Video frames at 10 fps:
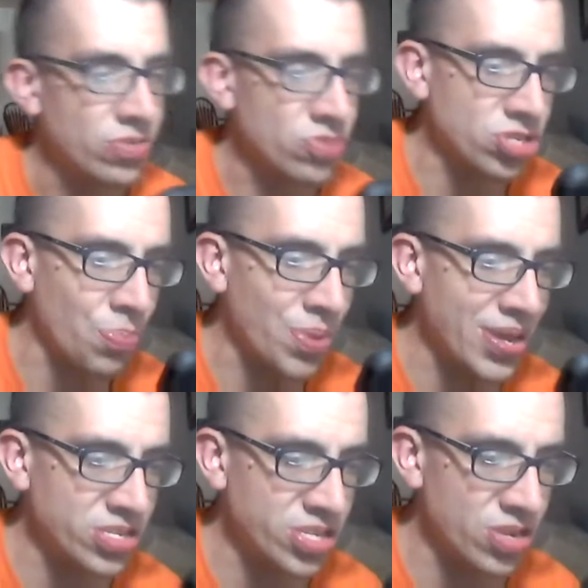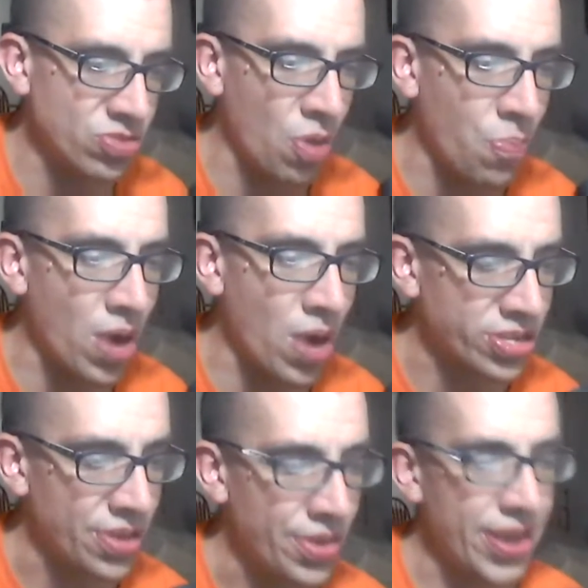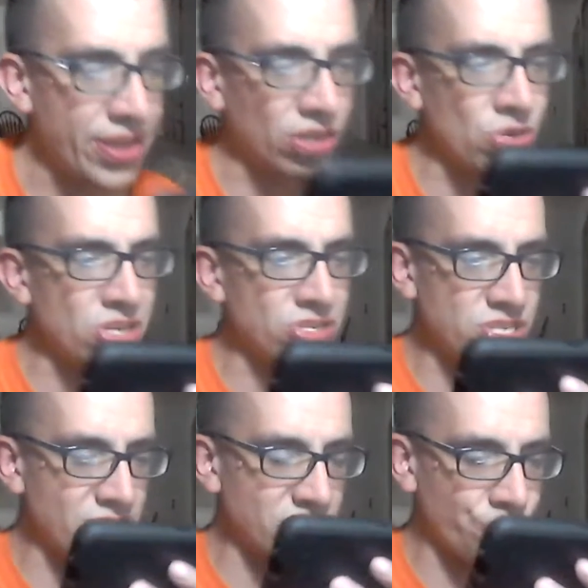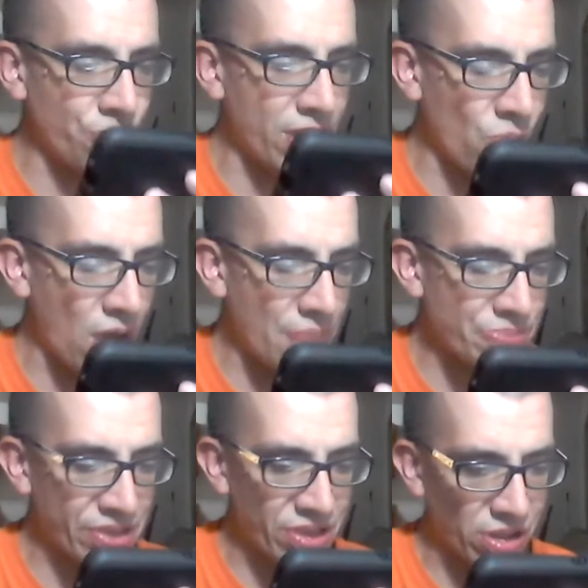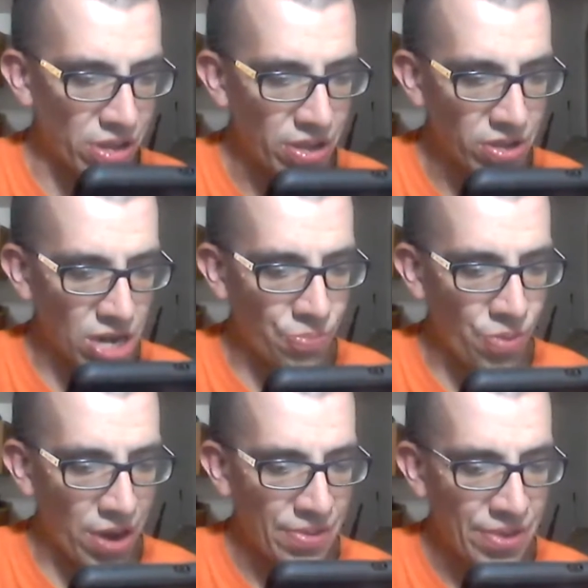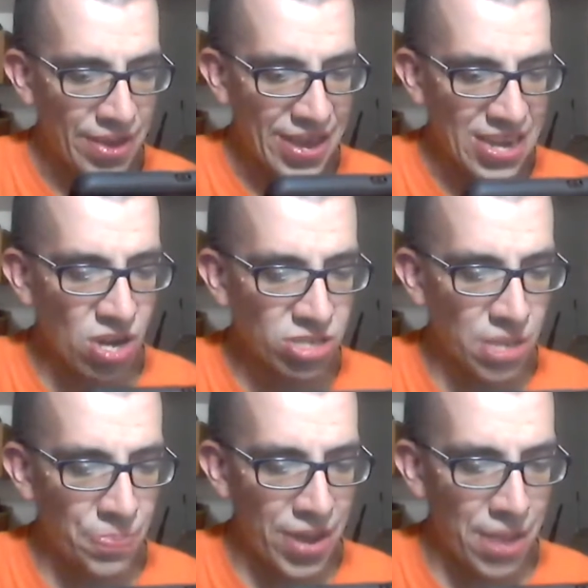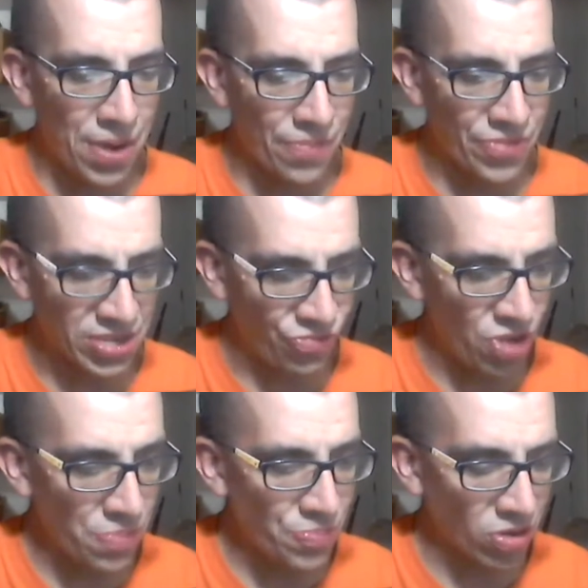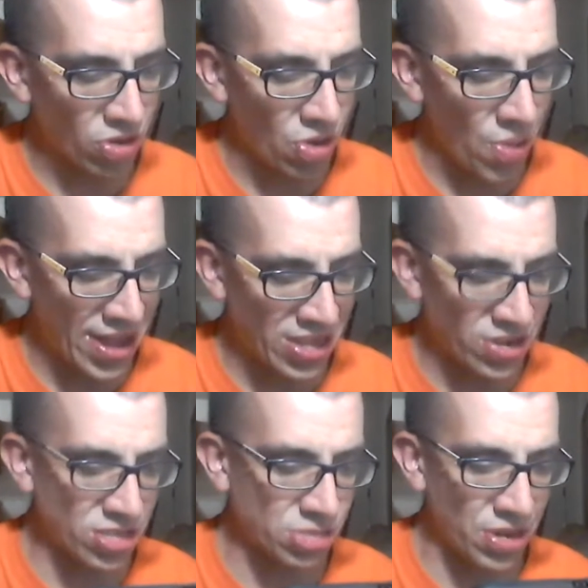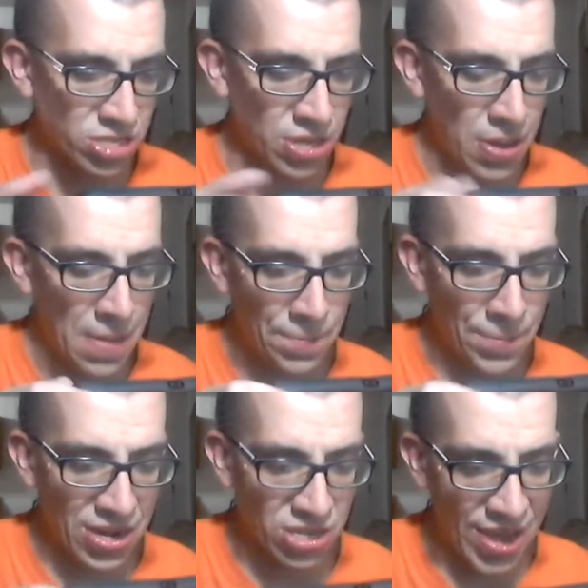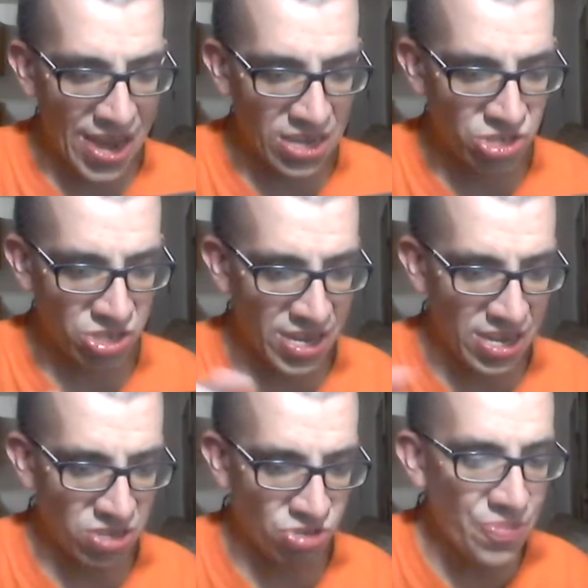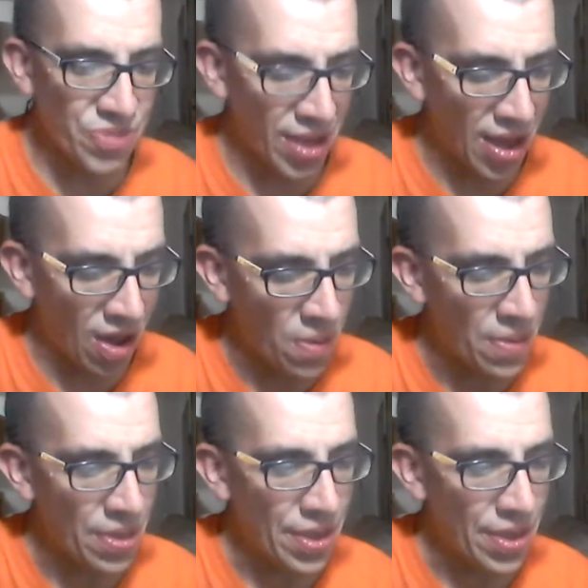the place he grew up was, including seeing his brother robbed at gunpoint. He talks a bit about his football career. He talks about his mother's reaction to getting drafted and how